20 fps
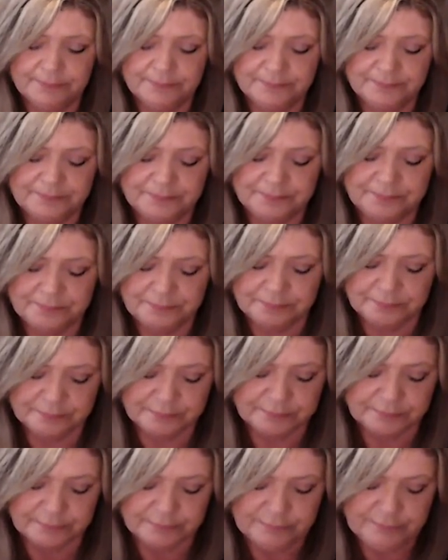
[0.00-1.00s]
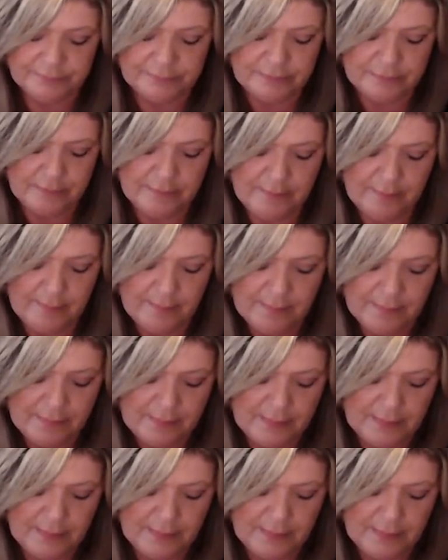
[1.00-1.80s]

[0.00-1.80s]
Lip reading: Nothing is said.